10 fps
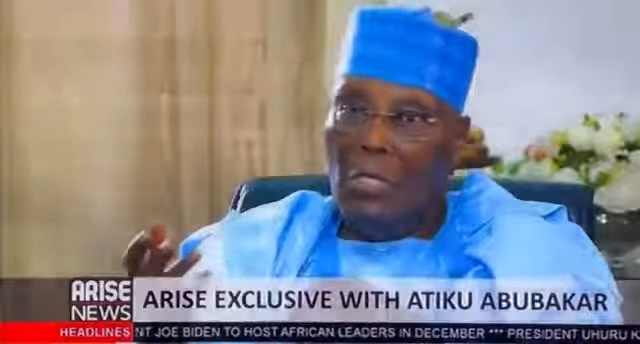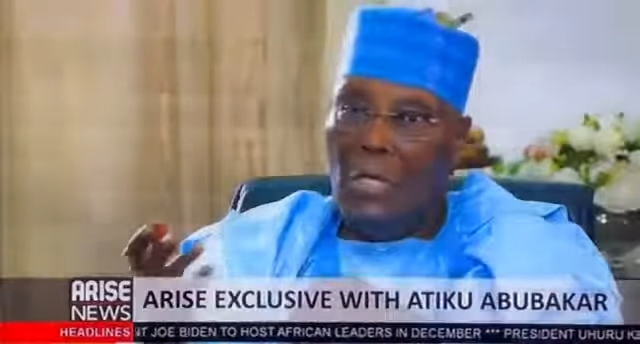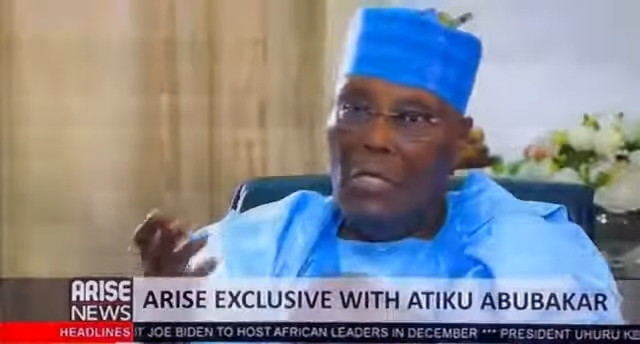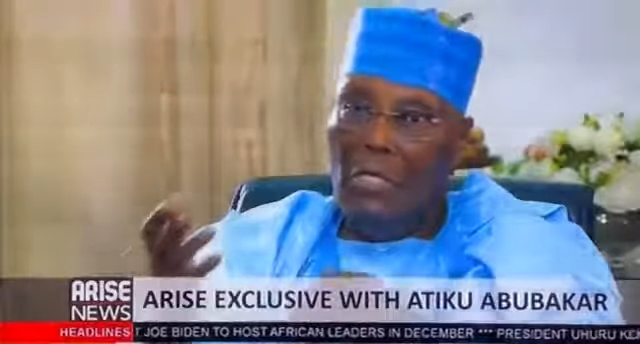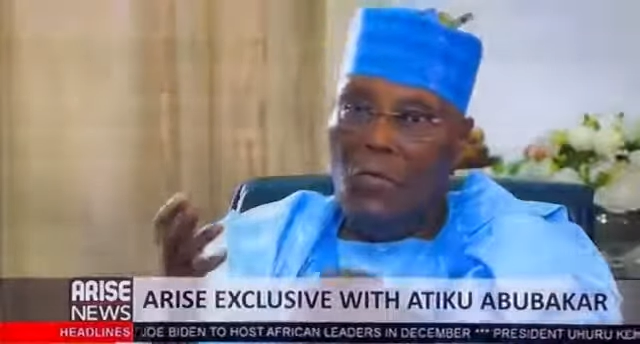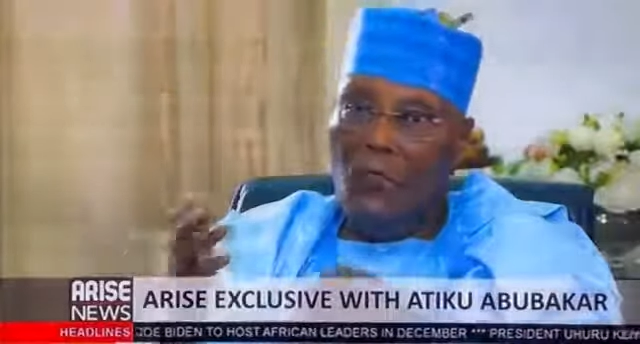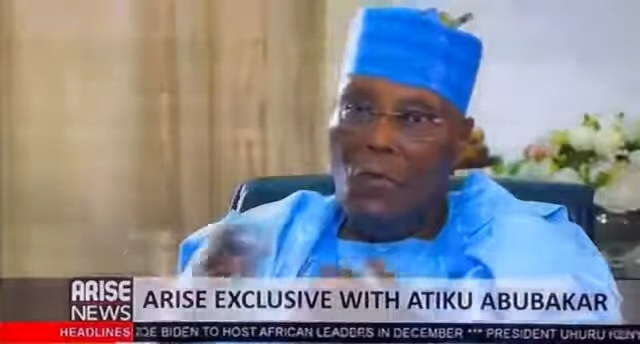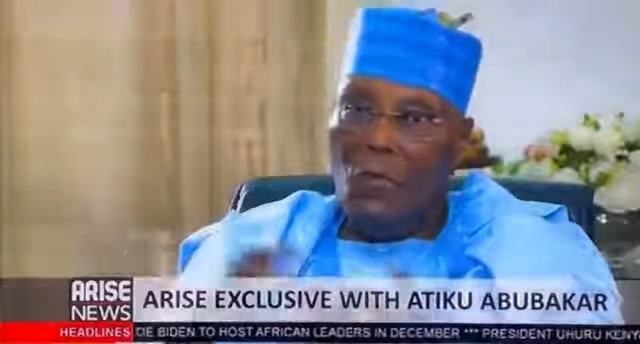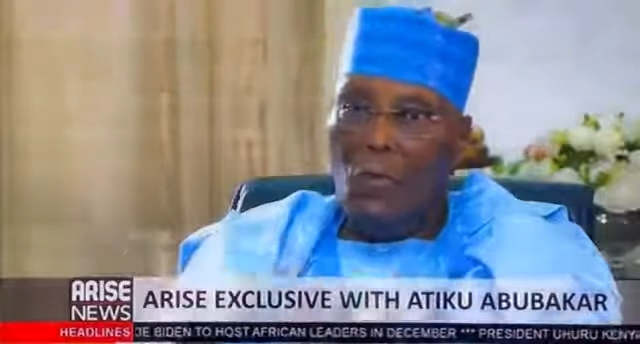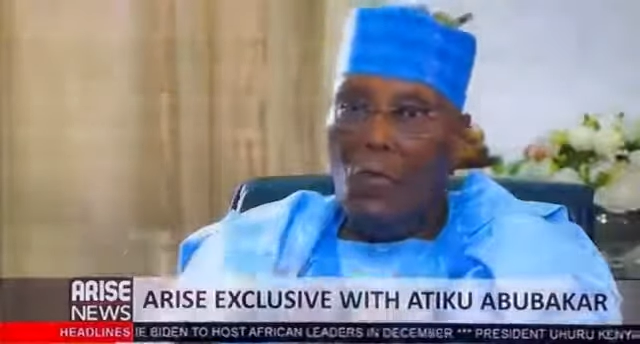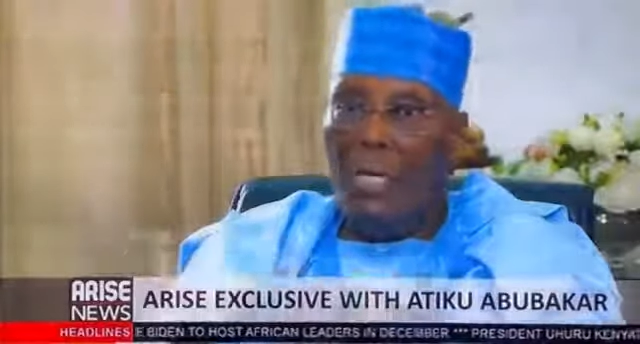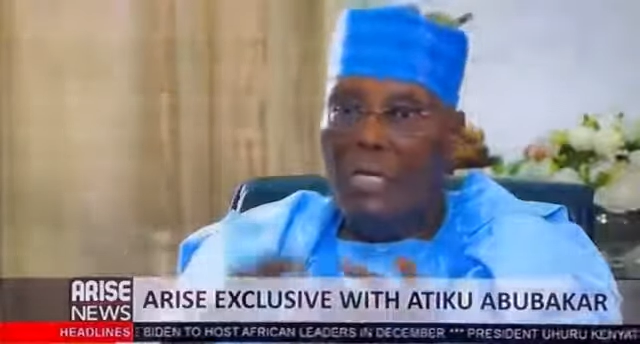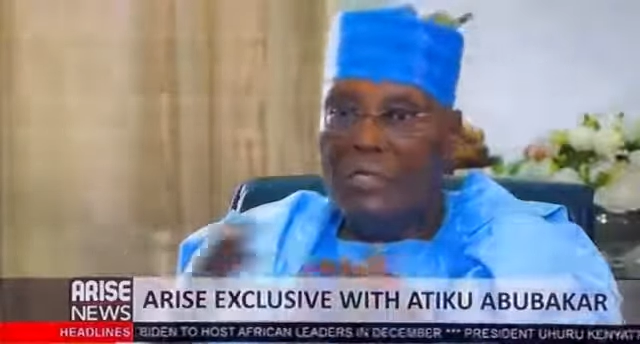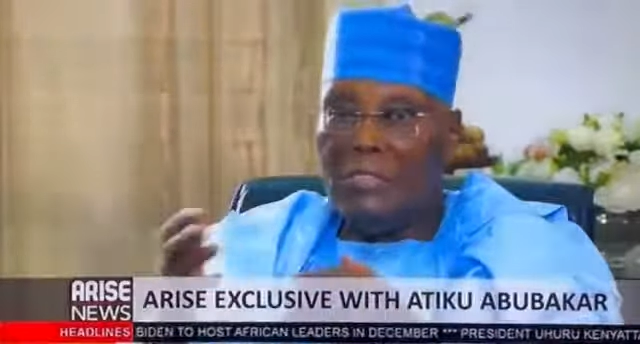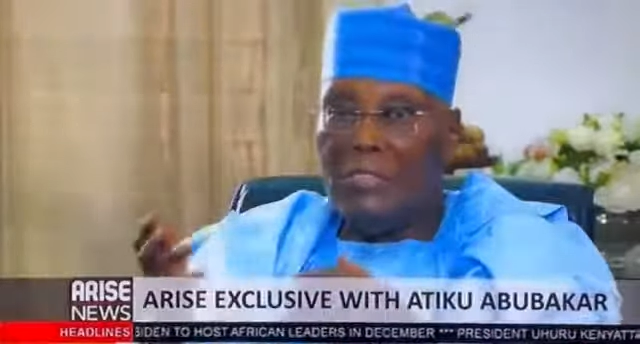either for or
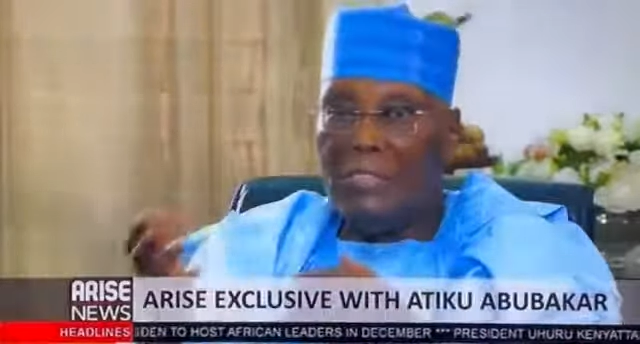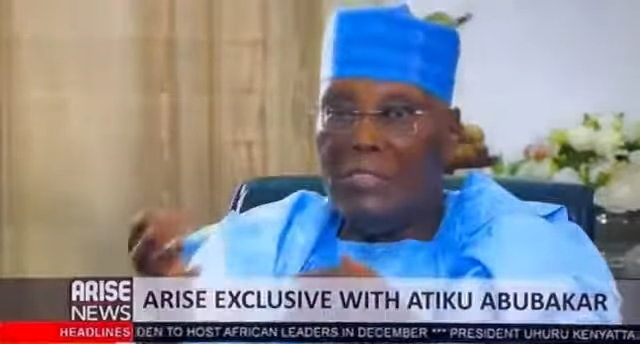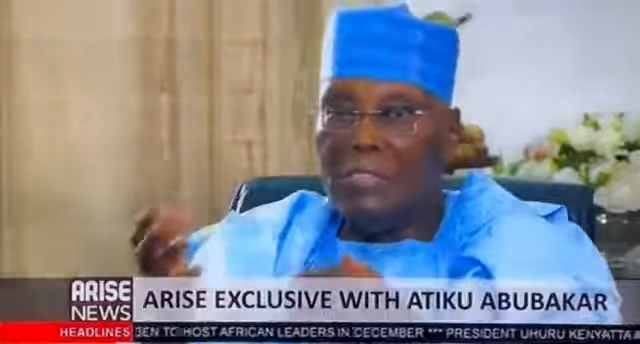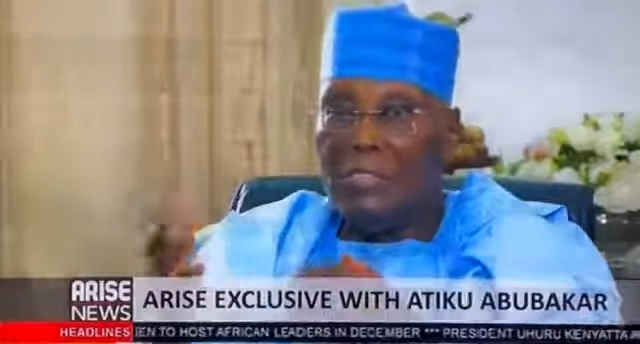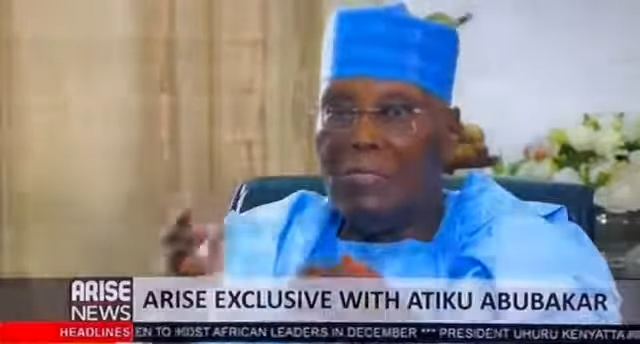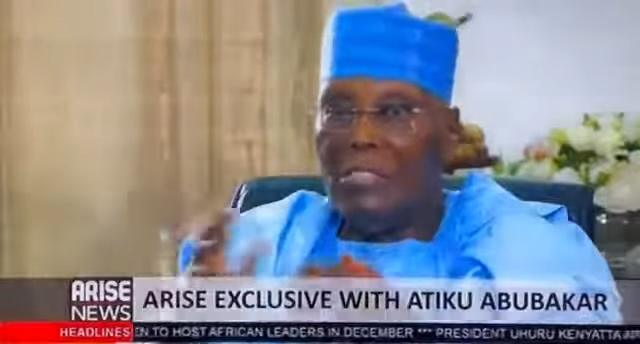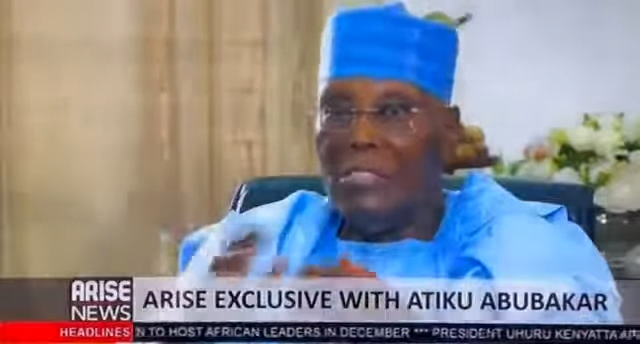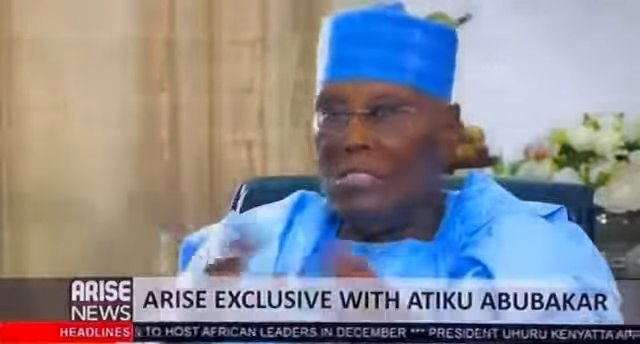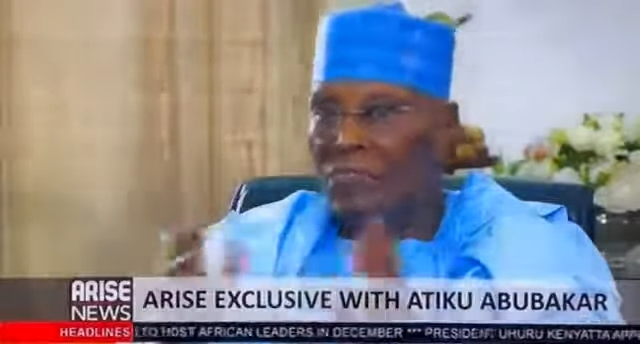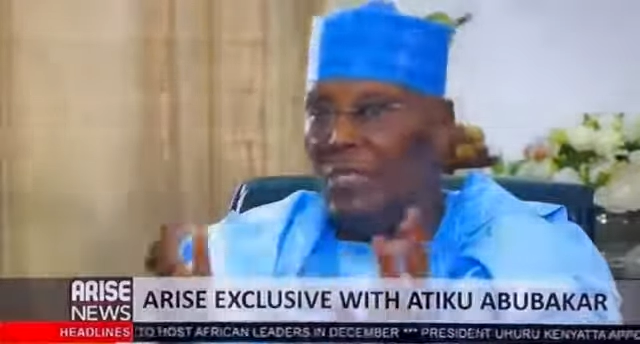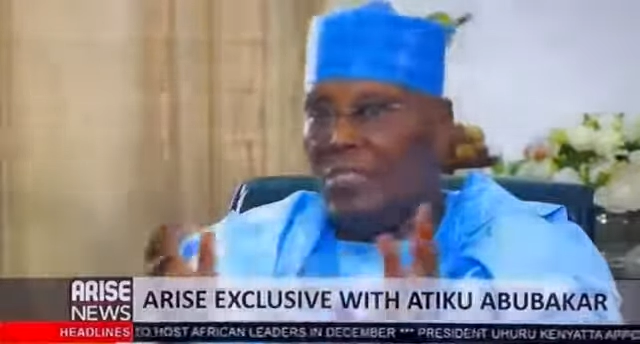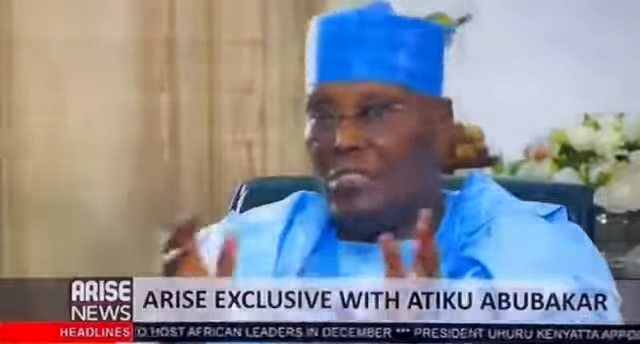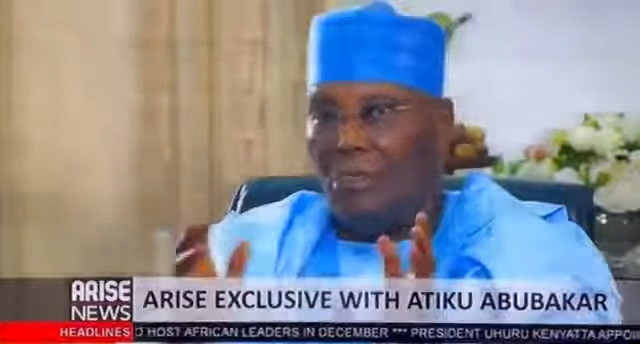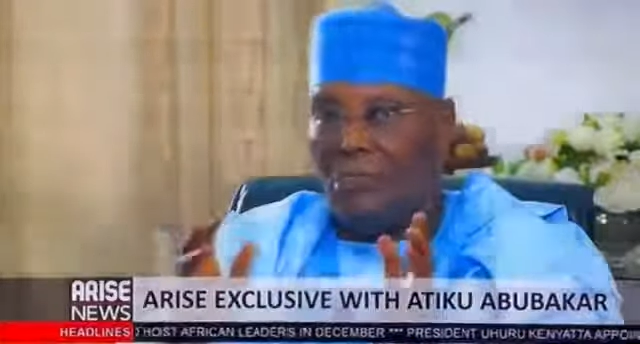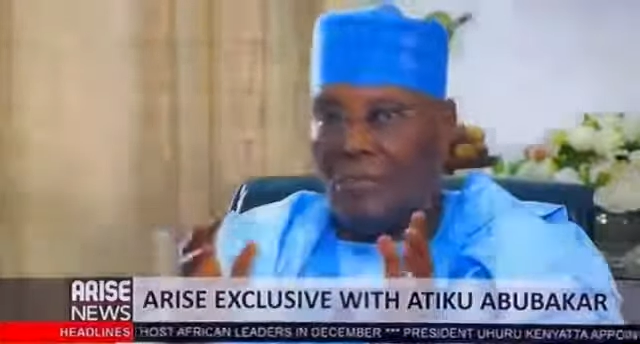anti-grazing, as far as
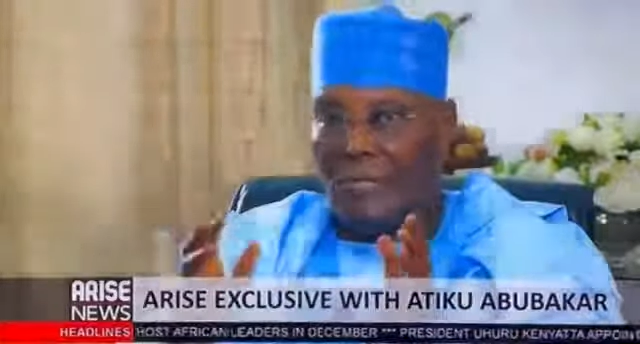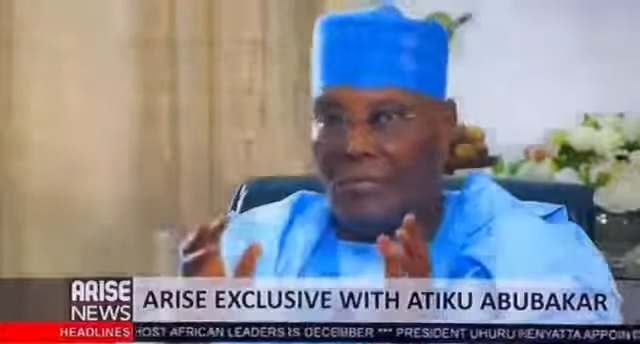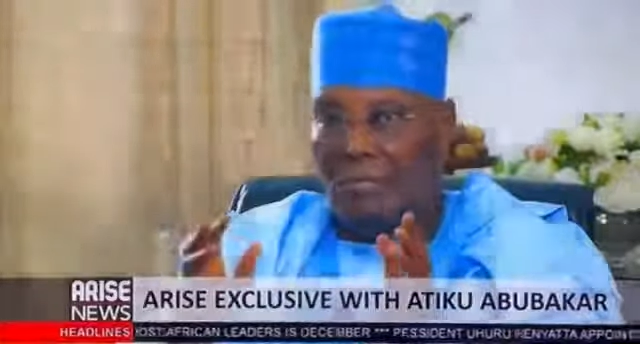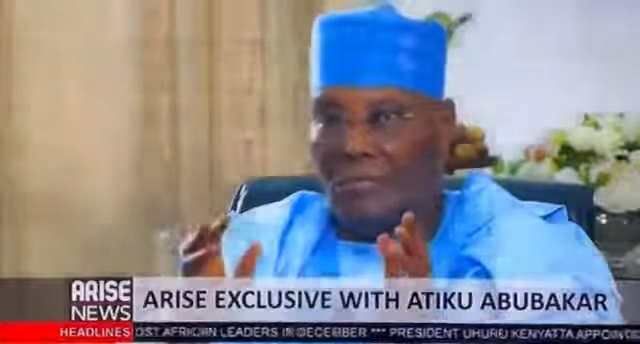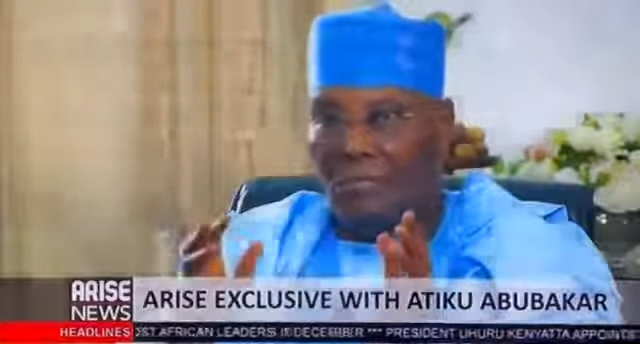I'm concerned.